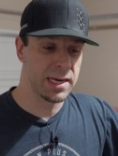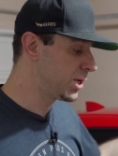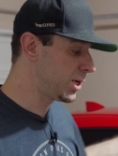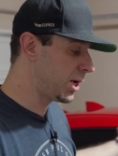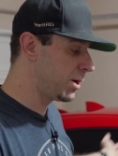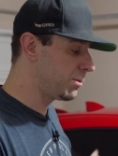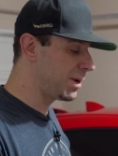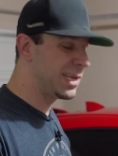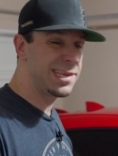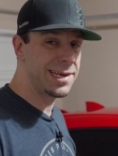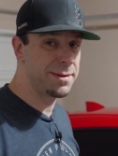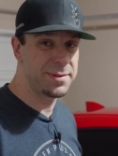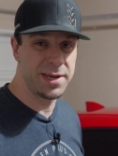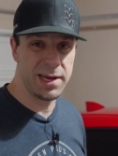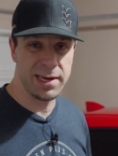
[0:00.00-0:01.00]
So let's
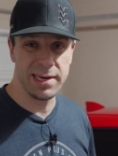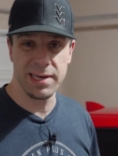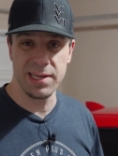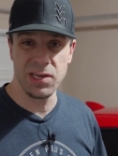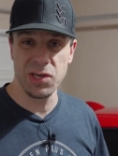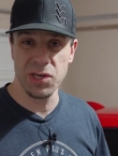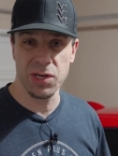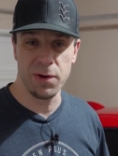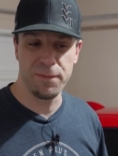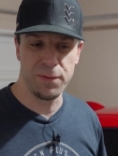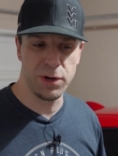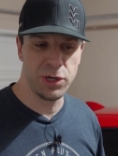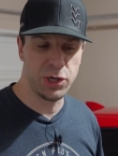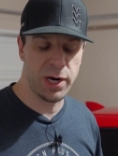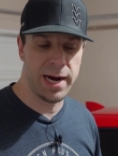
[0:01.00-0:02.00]
stop talking, let's just go
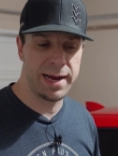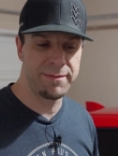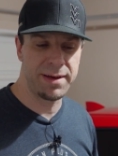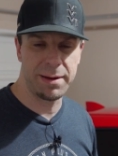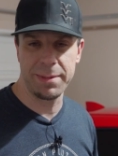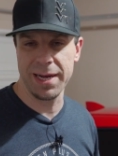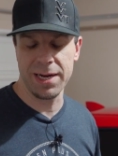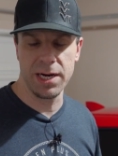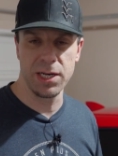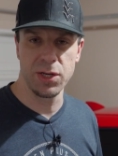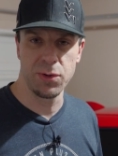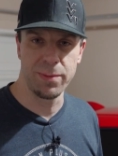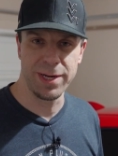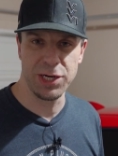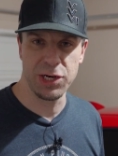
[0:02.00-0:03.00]
for a drive. I'm not gonna
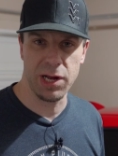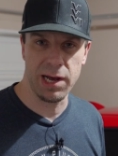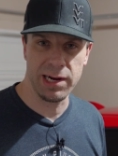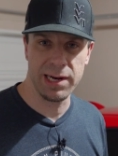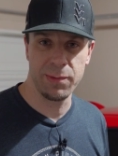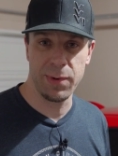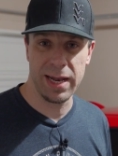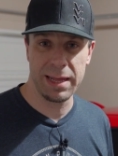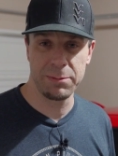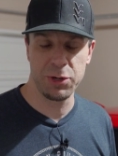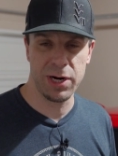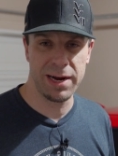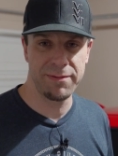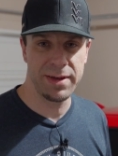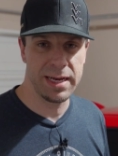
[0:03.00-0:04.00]
do much talking while I'm
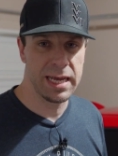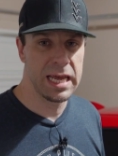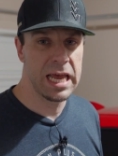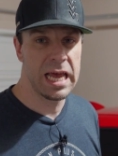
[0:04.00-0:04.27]
driving.